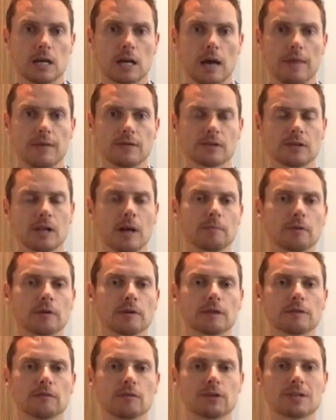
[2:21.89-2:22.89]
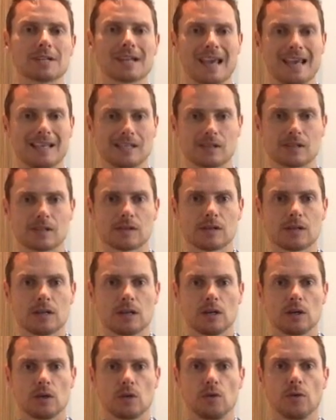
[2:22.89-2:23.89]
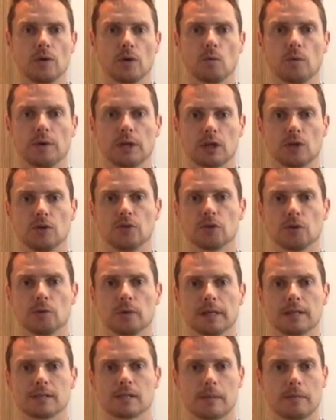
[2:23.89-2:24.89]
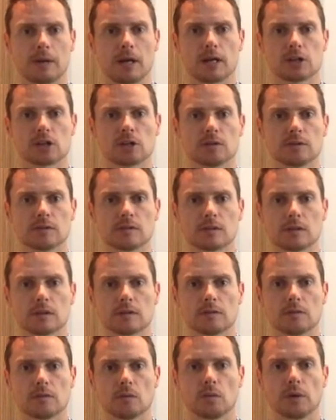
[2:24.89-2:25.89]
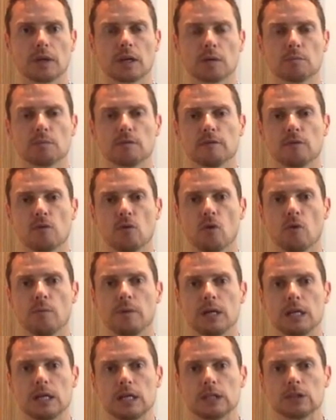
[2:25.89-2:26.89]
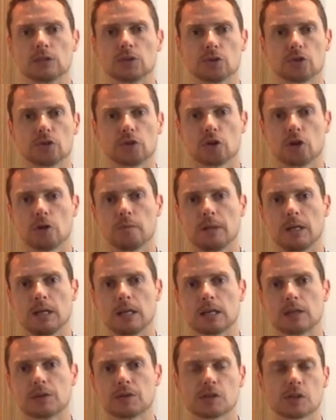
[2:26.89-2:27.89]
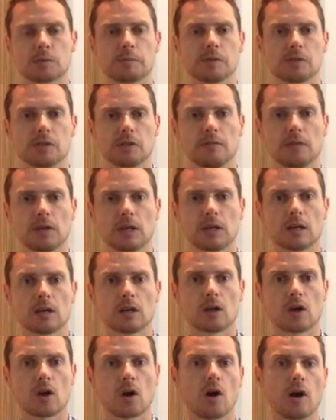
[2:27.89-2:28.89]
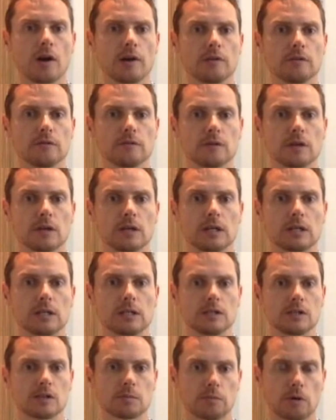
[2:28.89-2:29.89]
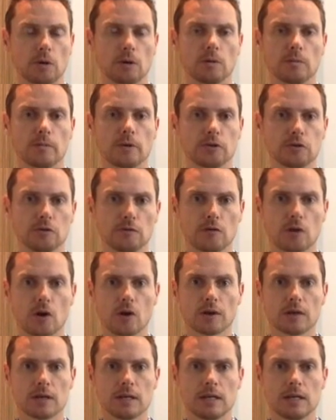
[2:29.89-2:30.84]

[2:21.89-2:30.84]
And there's a number of different tests that we can do and examinations that we can perform to determine the specific kind of disc problem that you've got.